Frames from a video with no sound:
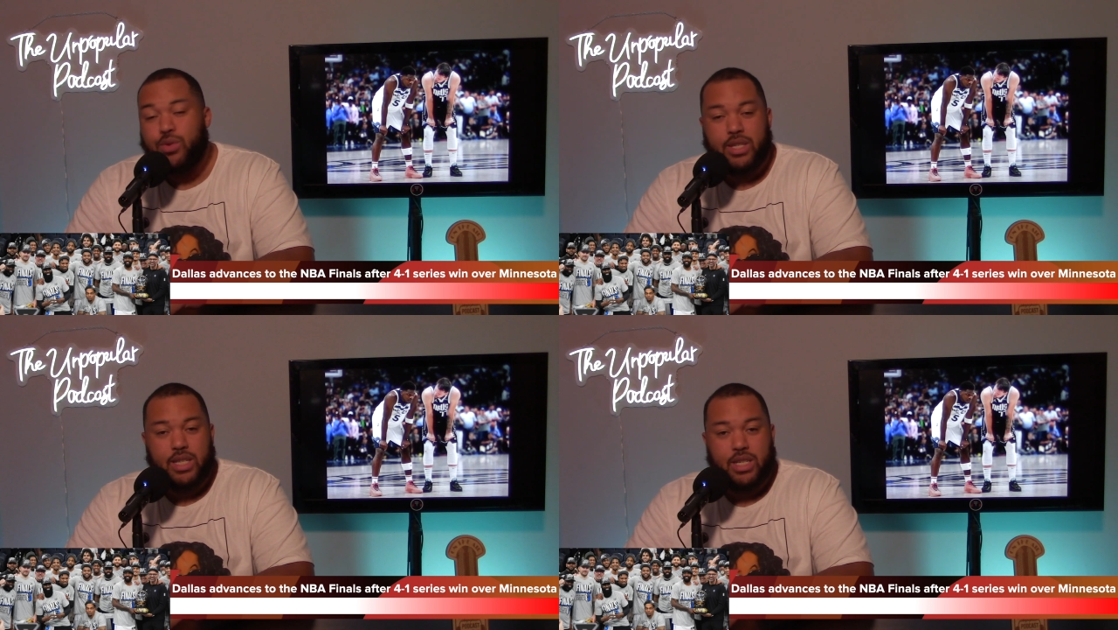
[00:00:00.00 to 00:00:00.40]

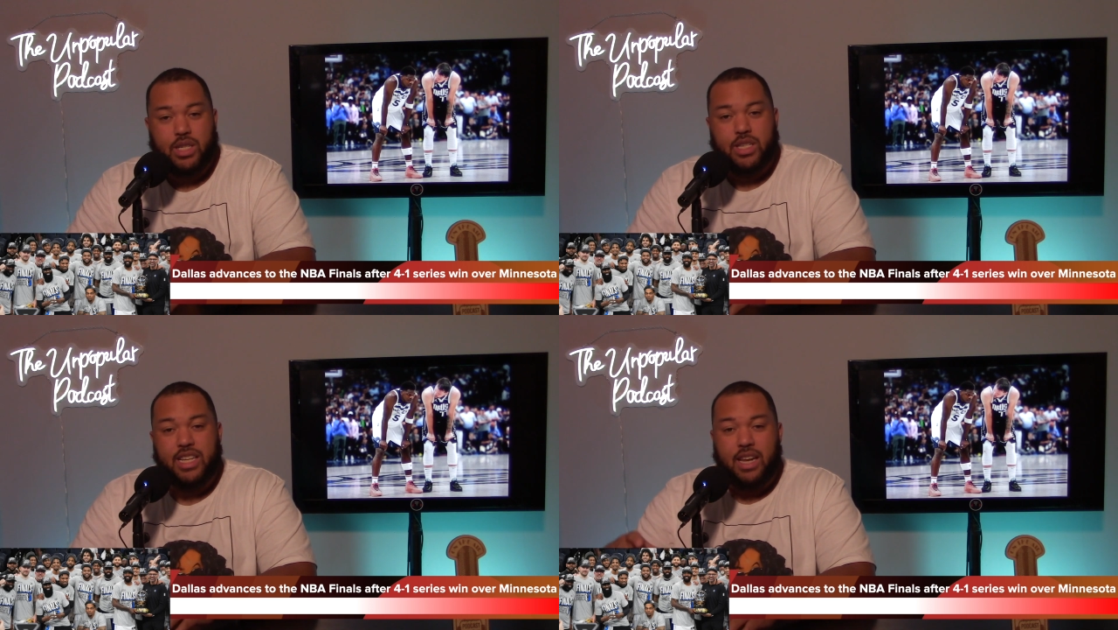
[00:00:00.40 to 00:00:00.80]

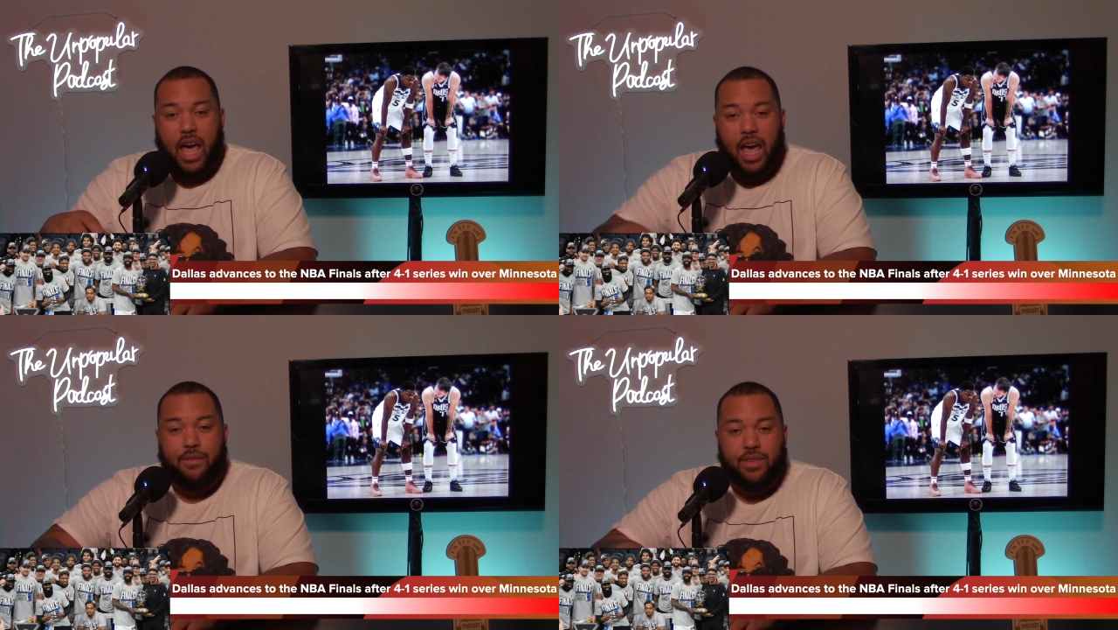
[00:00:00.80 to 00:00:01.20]
decisions and
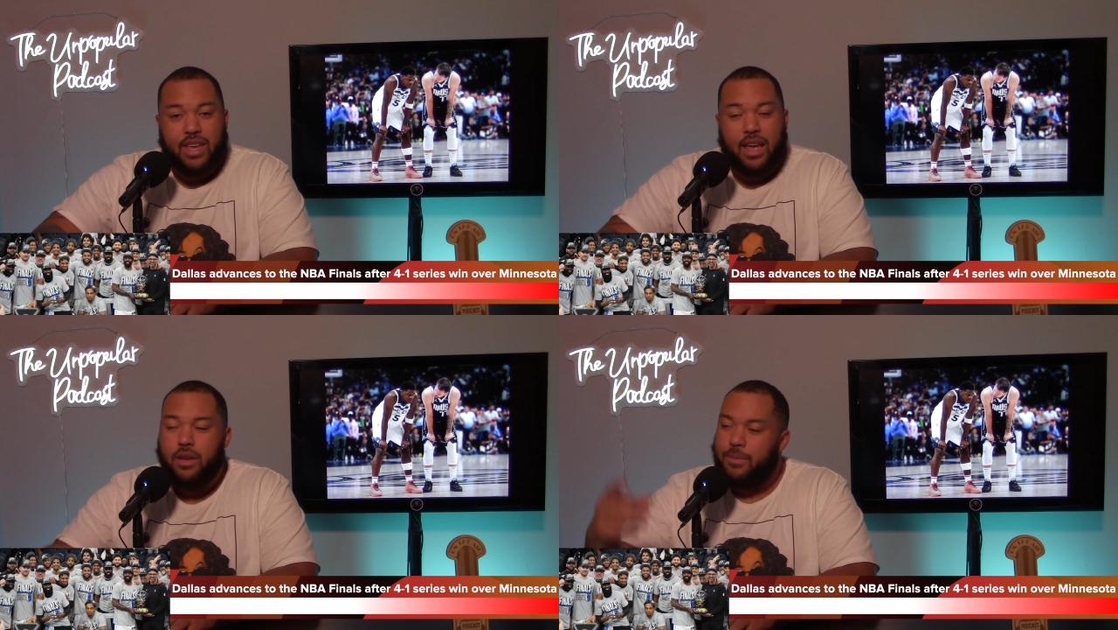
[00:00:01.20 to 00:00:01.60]
have
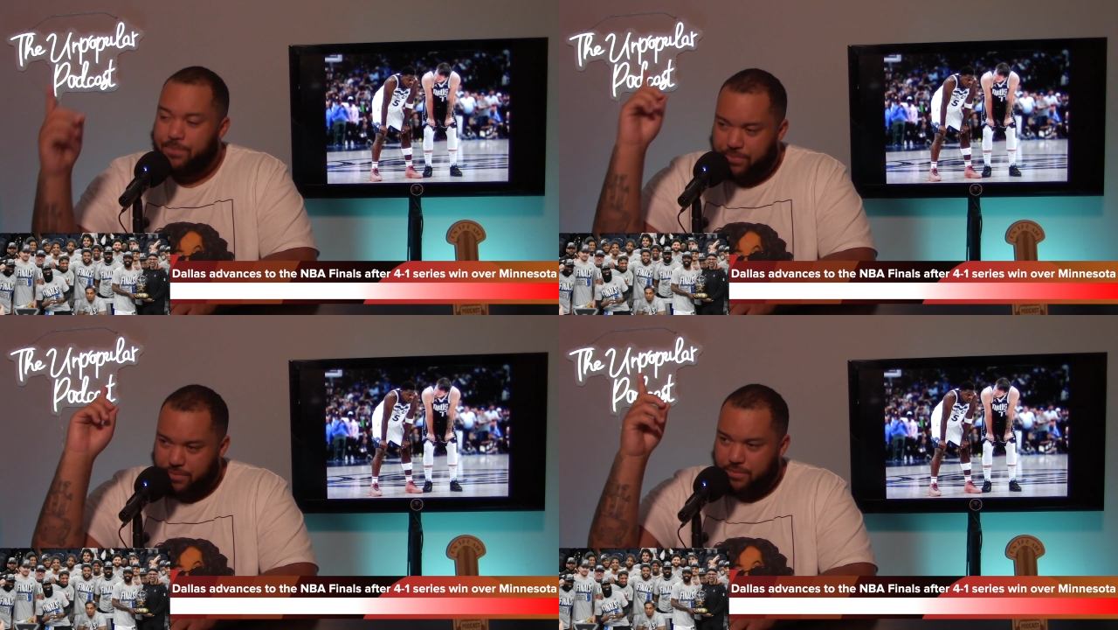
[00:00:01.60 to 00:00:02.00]
yet,
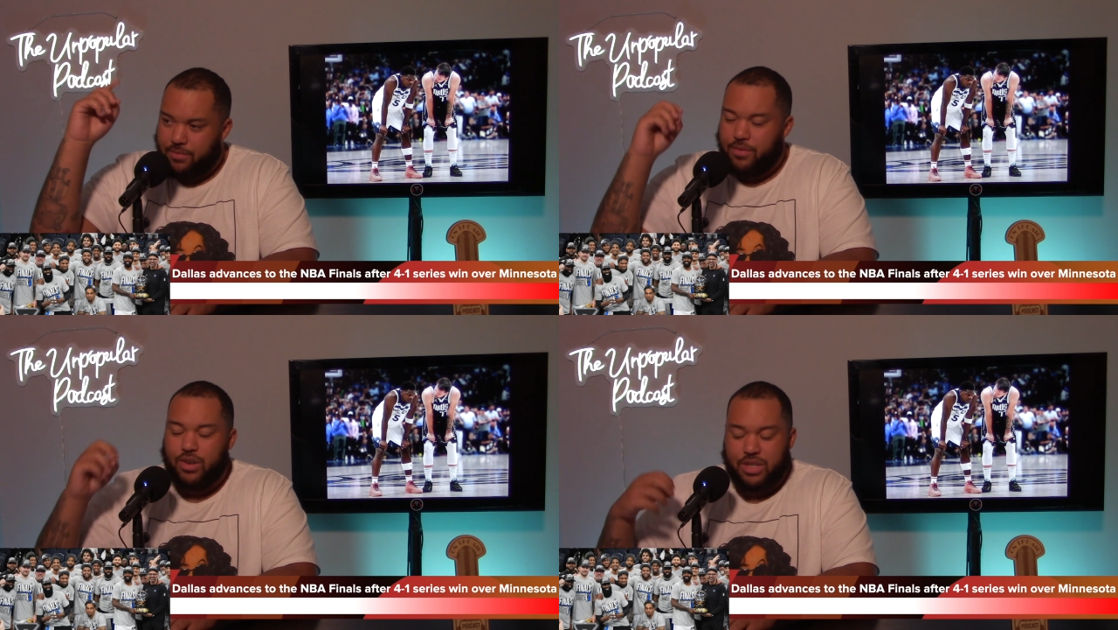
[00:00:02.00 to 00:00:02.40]

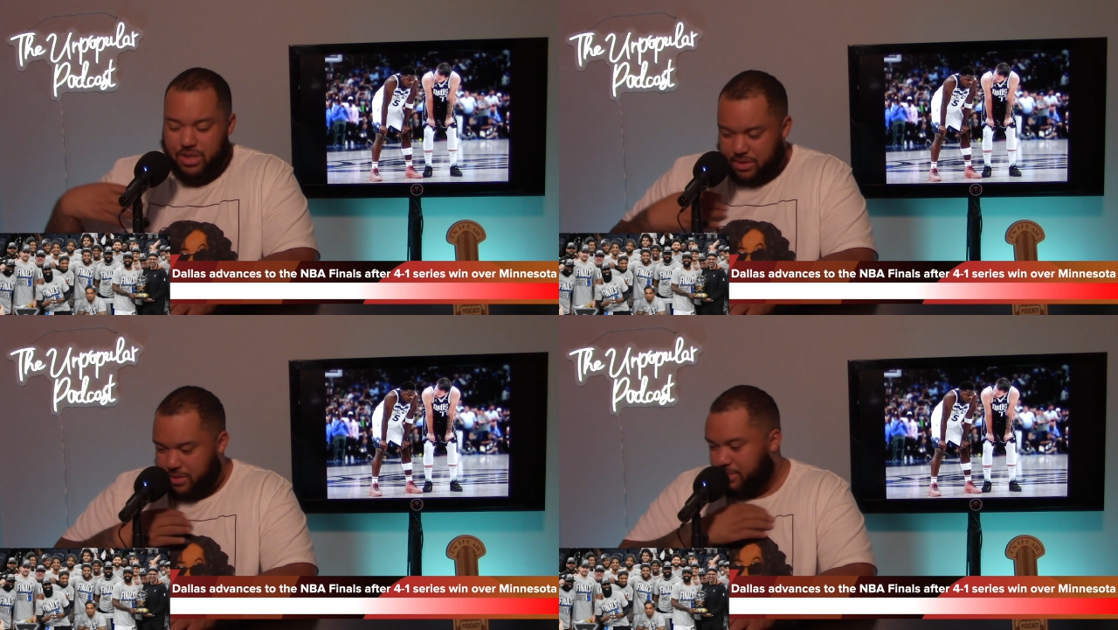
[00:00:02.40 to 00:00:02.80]
for
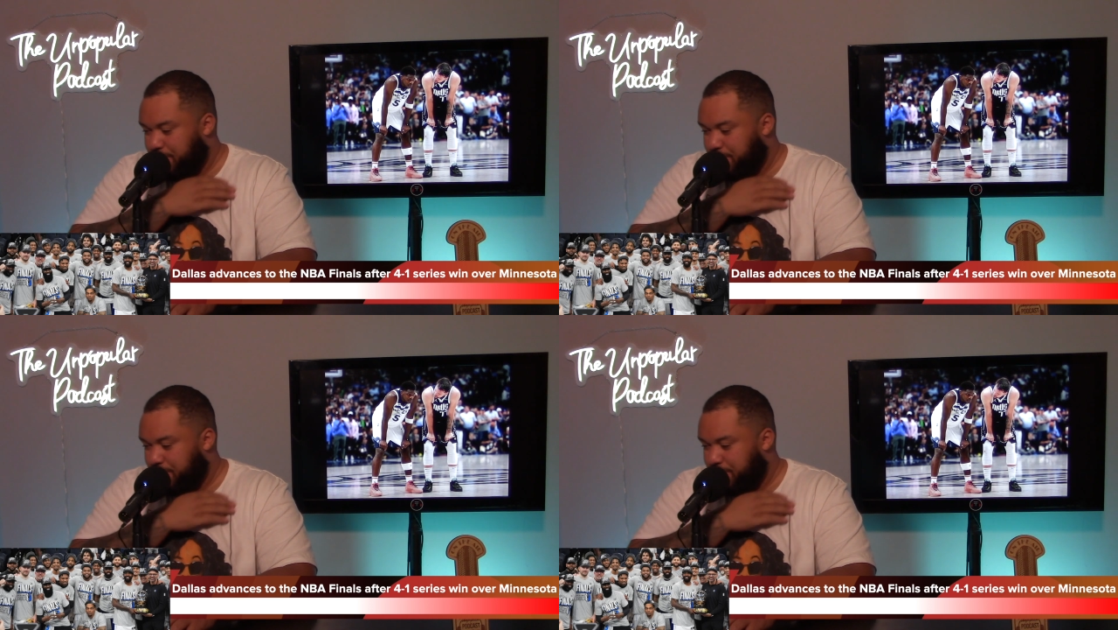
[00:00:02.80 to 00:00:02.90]
instance,